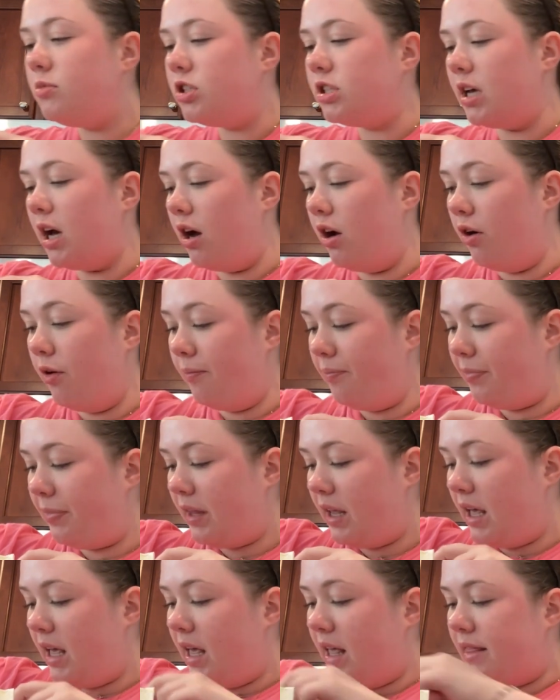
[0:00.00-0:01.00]
So
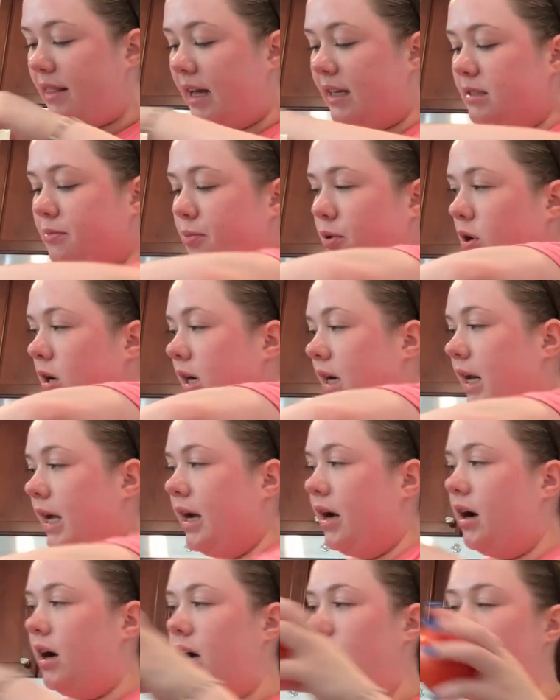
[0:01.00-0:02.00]
that's important. I
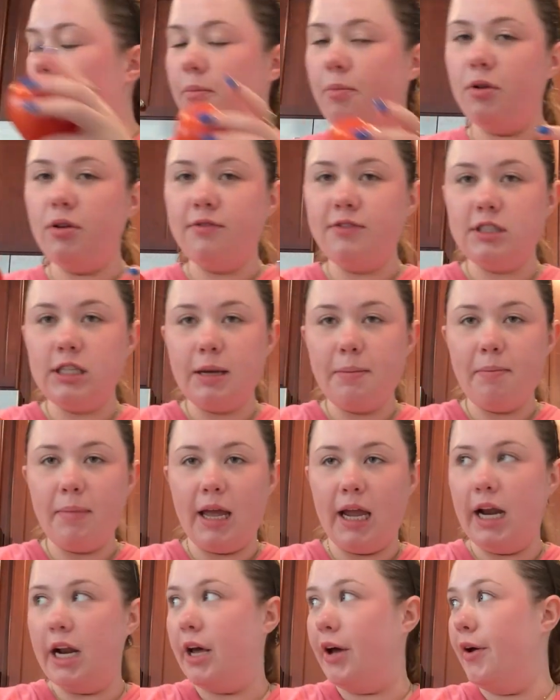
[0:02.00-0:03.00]
got a couple of
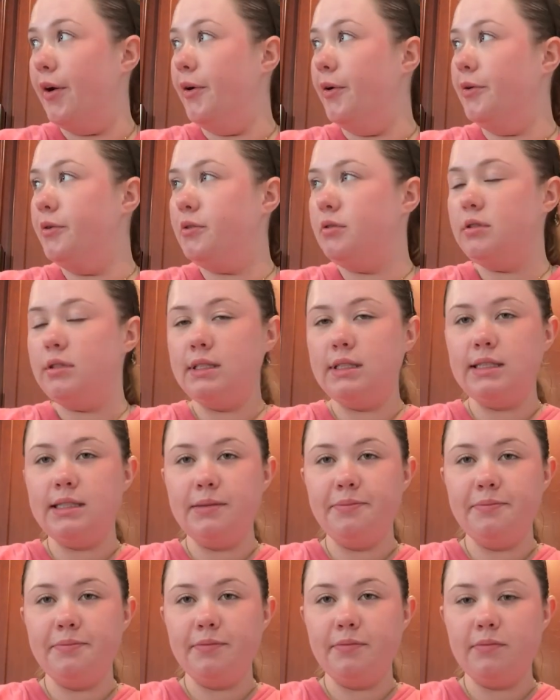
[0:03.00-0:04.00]
tomatoes.